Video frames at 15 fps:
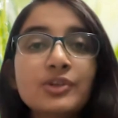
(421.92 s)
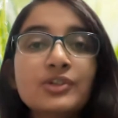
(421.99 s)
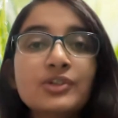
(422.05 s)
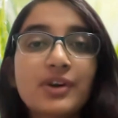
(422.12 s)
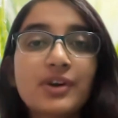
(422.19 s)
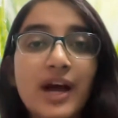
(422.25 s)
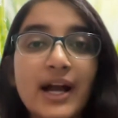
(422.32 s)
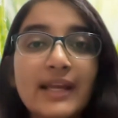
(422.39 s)
to
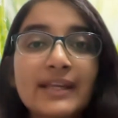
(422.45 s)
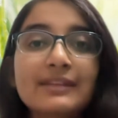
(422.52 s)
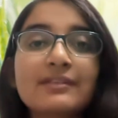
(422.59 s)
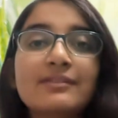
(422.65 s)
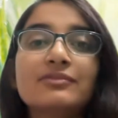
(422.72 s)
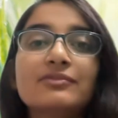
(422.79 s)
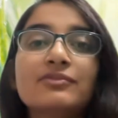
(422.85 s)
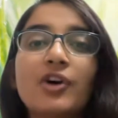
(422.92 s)
try
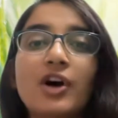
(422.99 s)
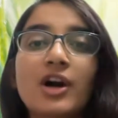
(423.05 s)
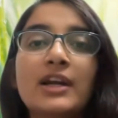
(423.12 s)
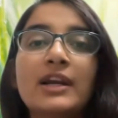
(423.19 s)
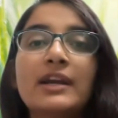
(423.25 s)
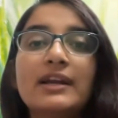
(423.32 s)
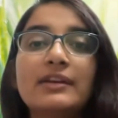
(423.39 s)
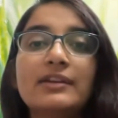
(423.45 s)

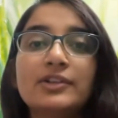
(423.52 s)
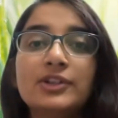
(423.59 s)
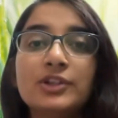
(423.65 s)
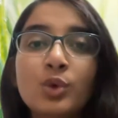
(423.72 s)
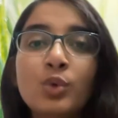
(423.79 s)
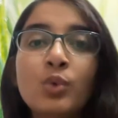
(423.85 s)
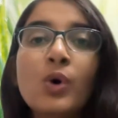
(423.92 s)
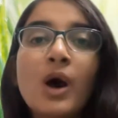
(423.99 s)
for
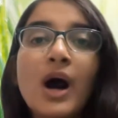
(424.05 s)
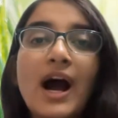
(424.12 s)
2